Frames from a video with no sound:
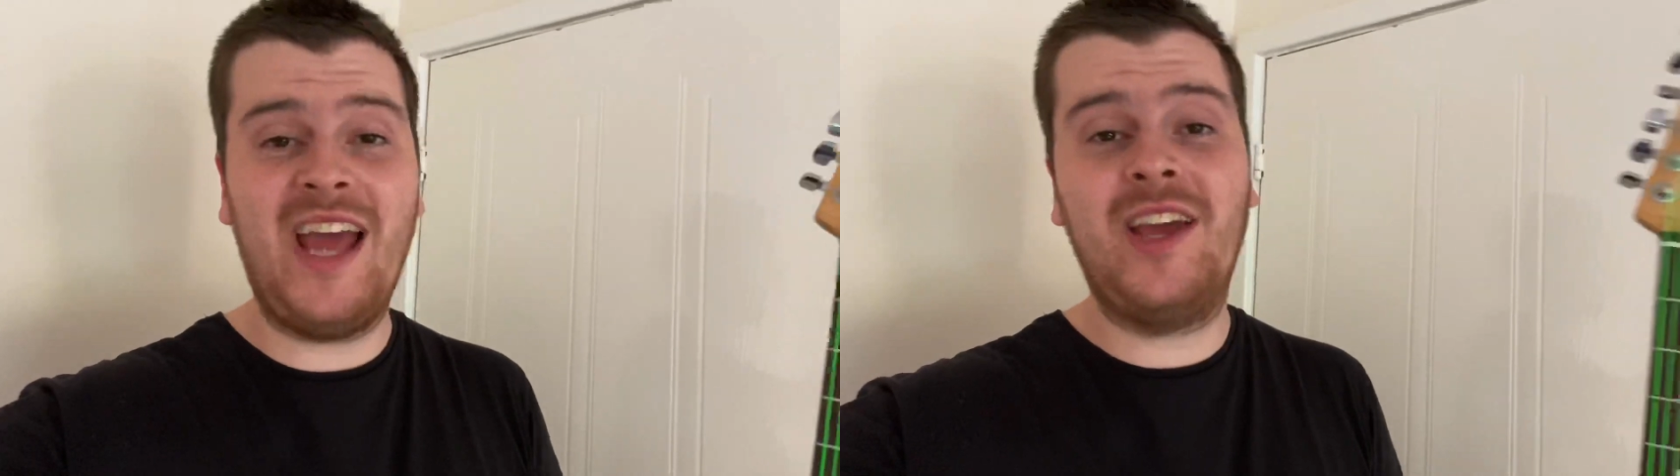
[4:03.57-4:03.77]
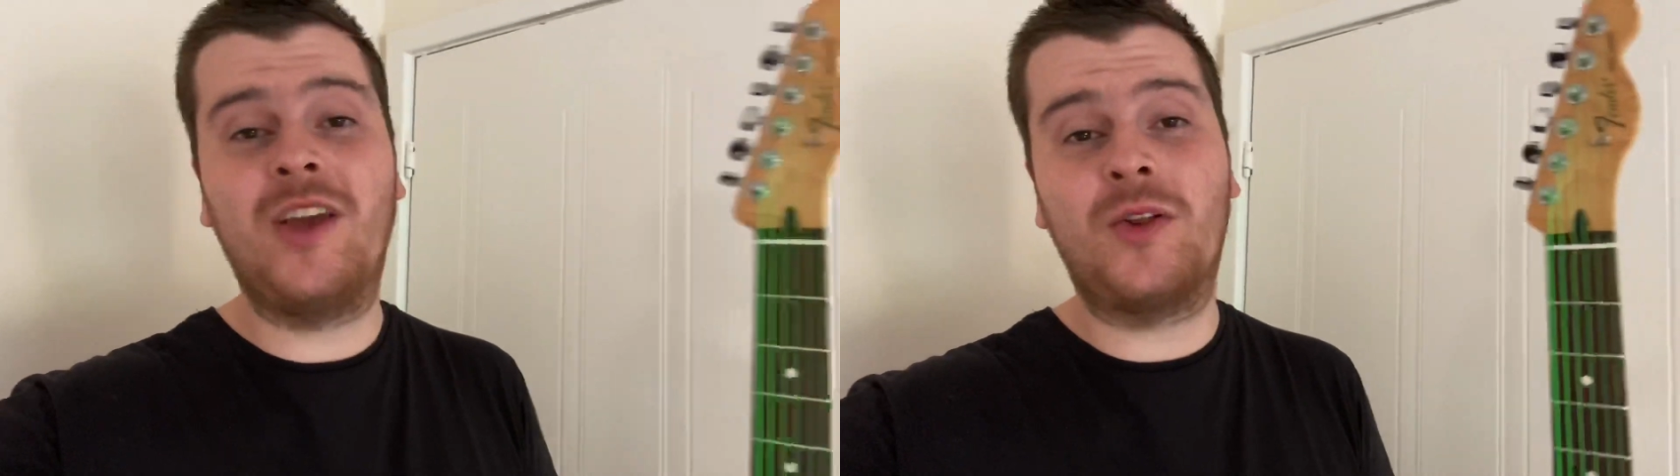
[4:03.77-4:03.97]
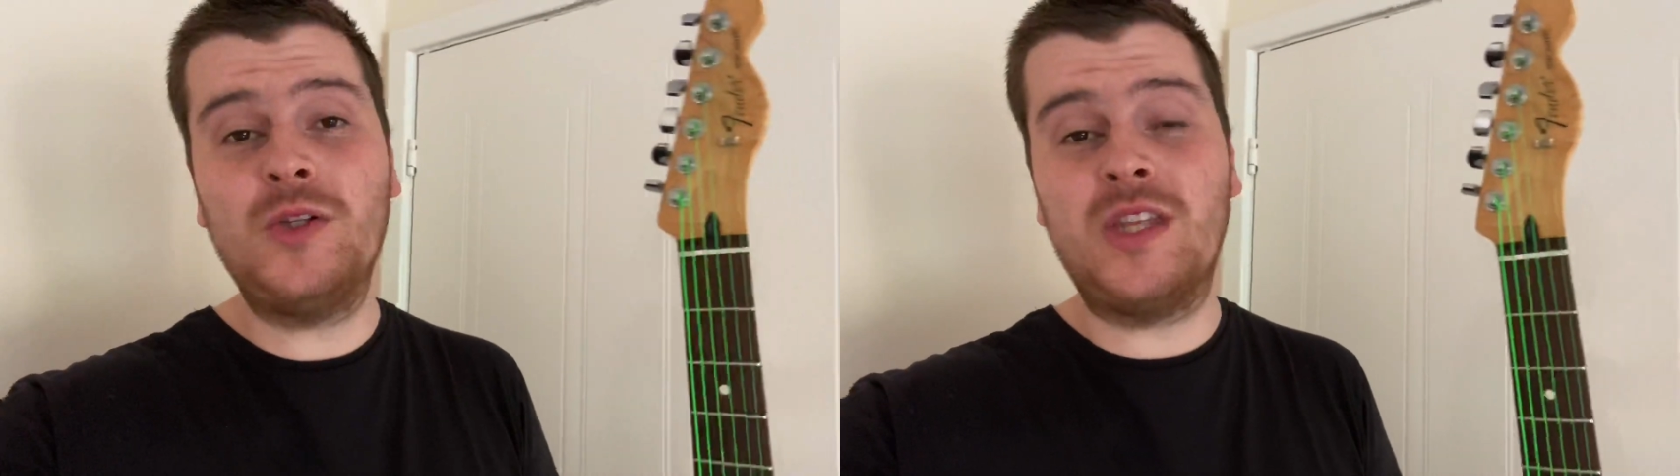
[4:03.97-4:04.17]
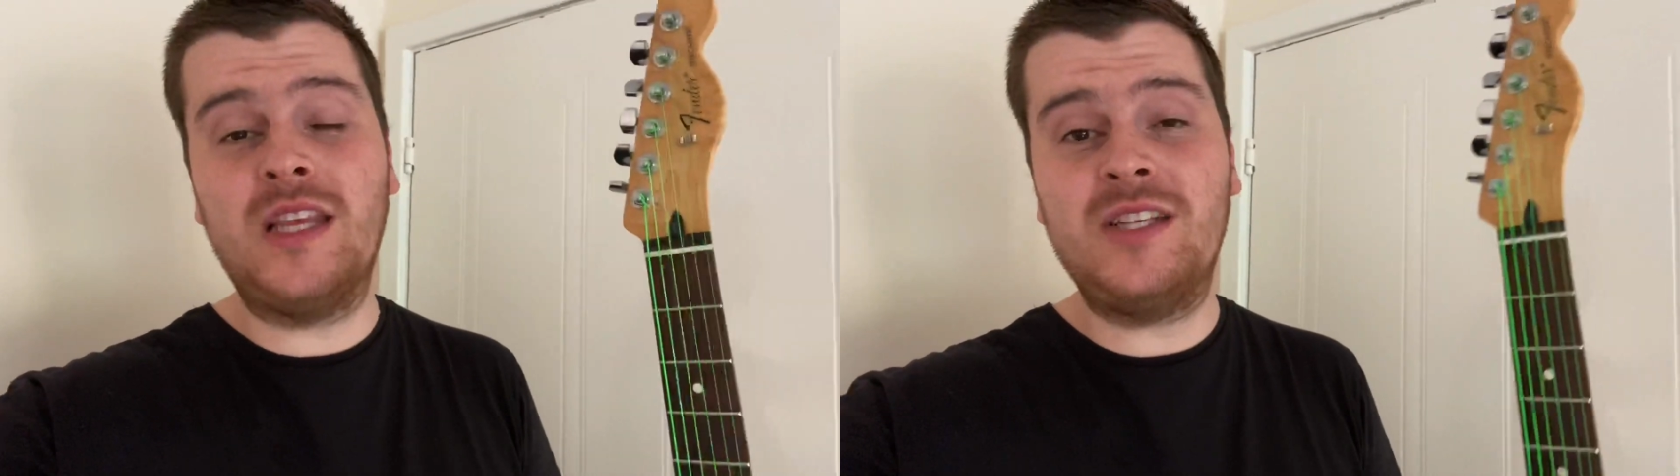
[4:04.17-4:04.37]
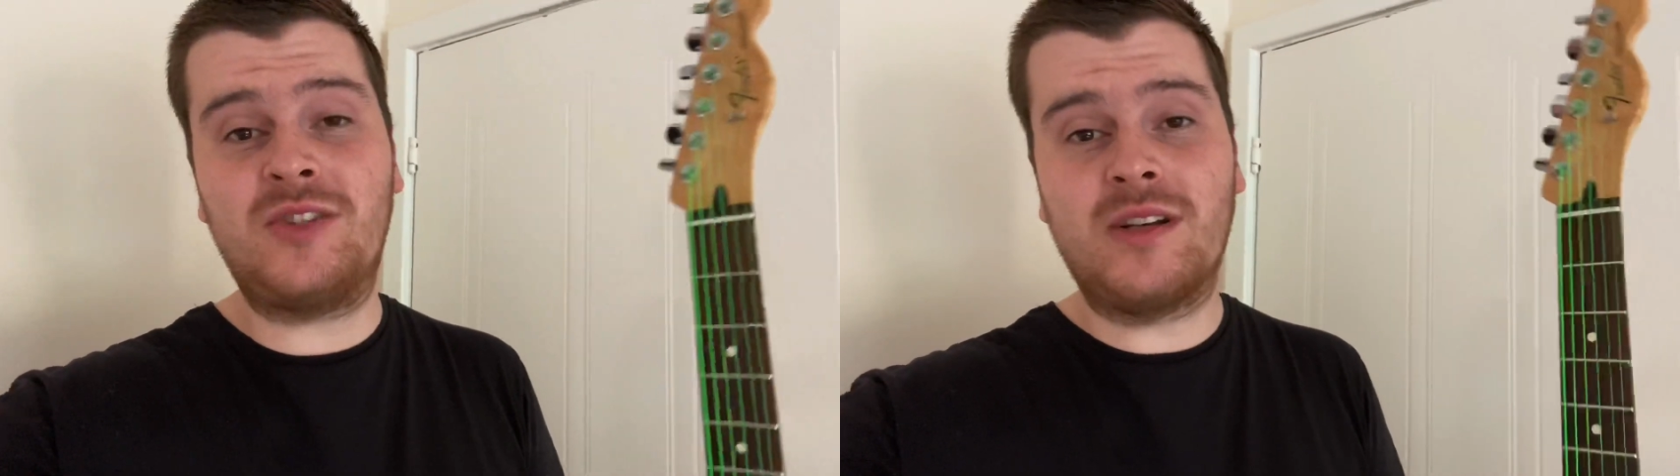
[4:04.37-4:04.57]
in conclusion,
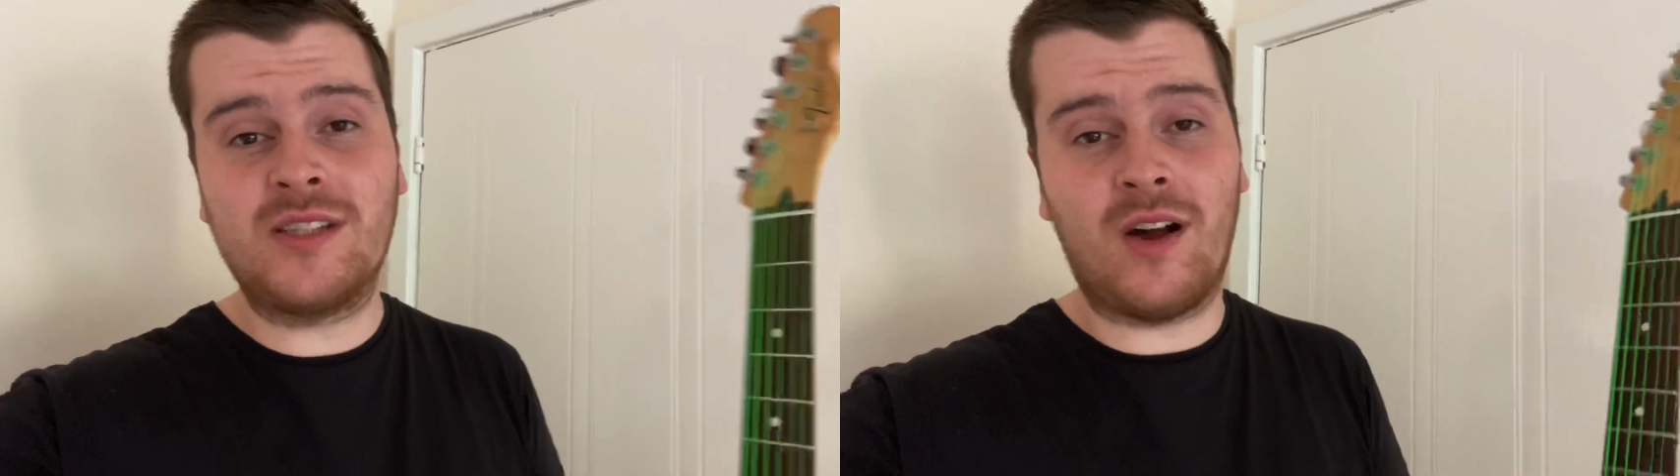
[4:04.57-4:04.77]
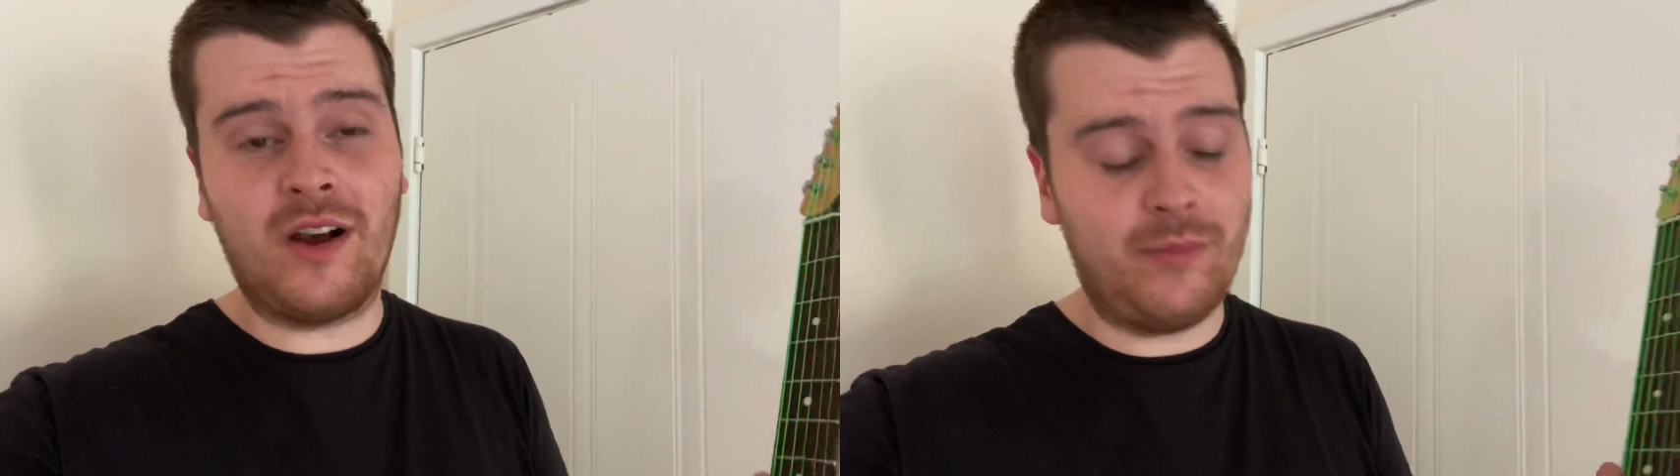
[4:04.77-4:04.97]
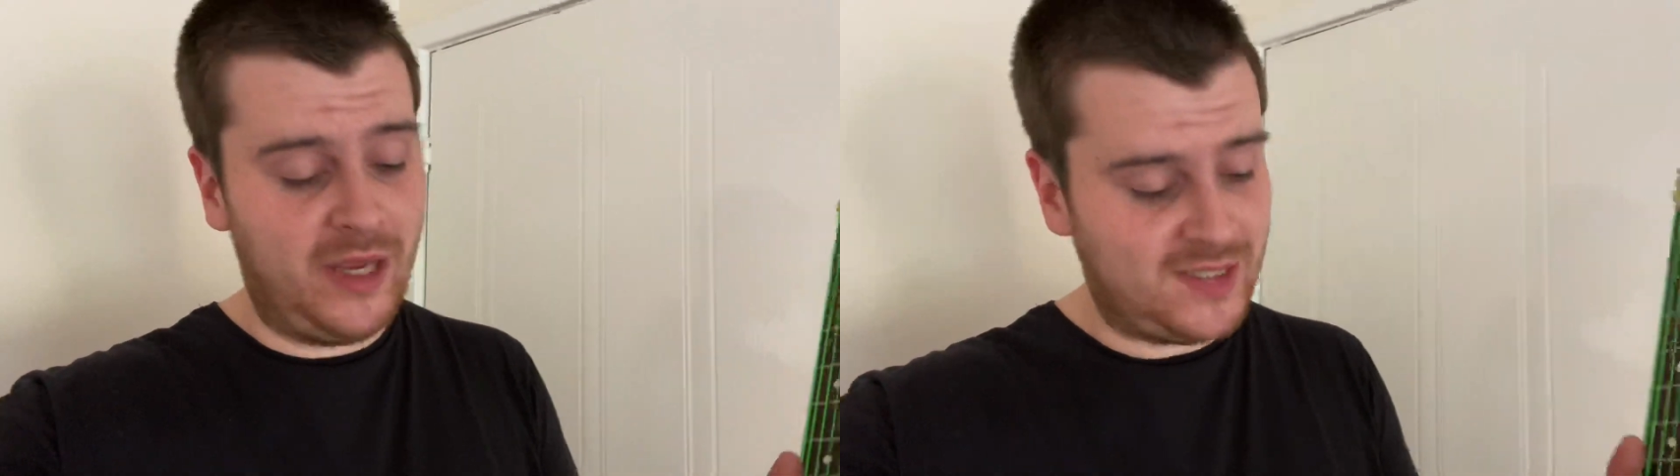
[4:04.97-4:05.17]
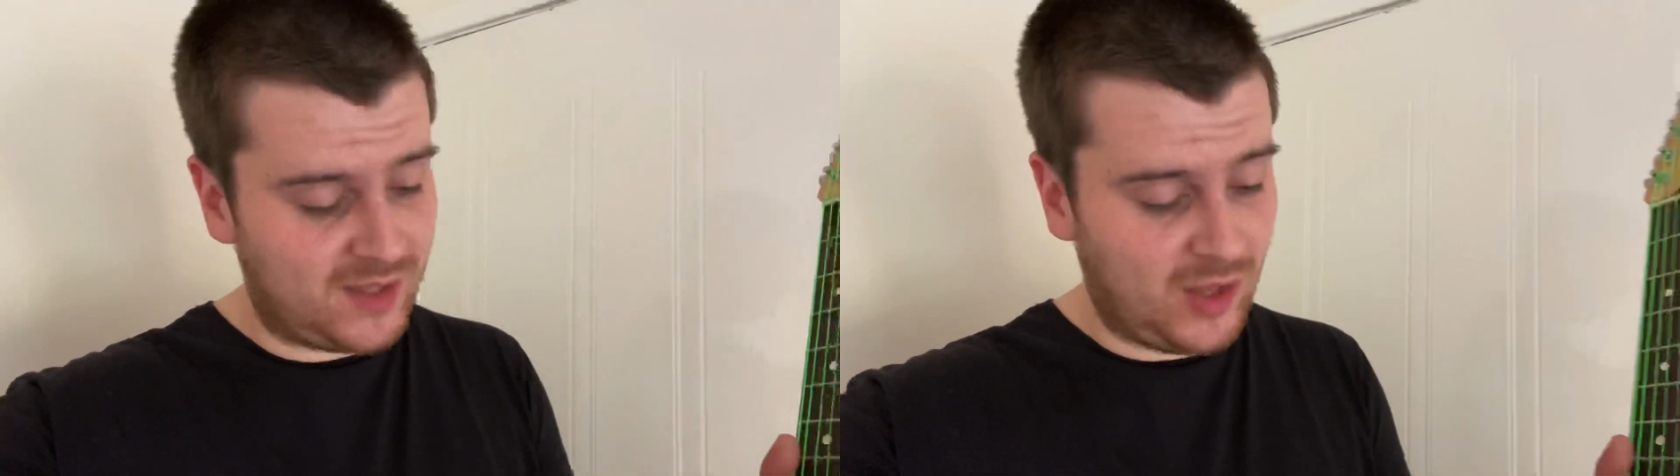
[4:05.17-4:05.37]
these strings are amazing.